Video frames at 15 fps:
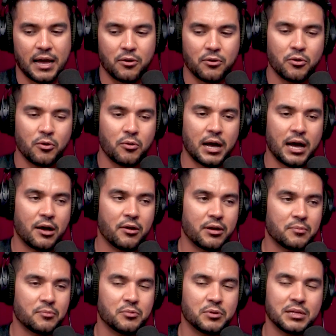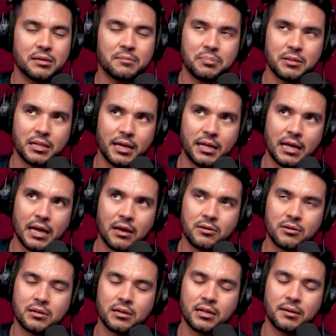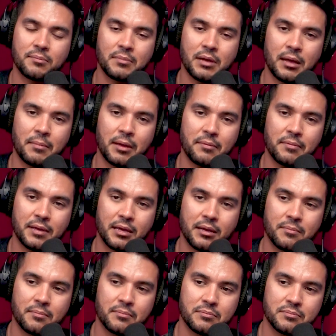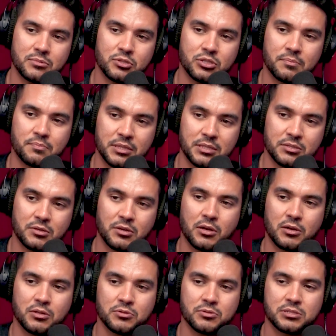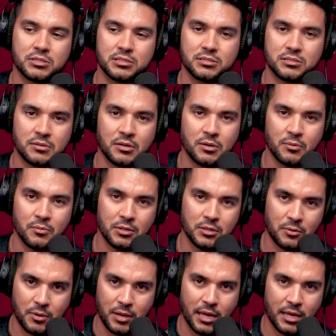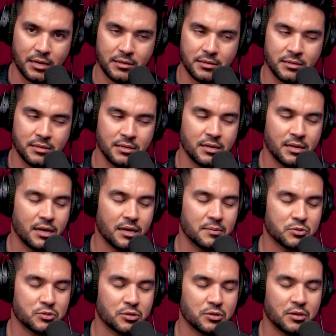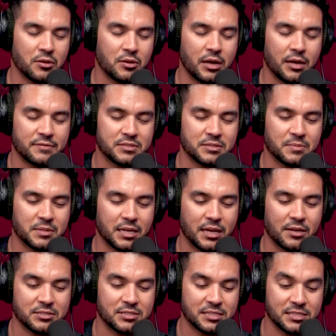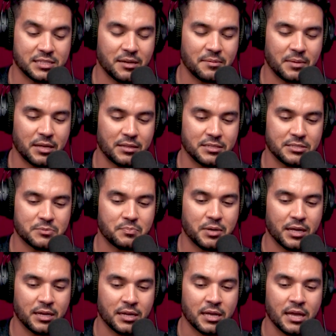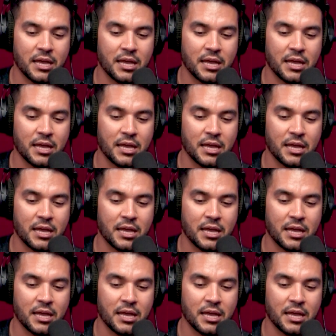I don't know how it really played out, and, and maybe I'm jumping to conclusions with Grant. I'm sure you'll have something else to say about this, but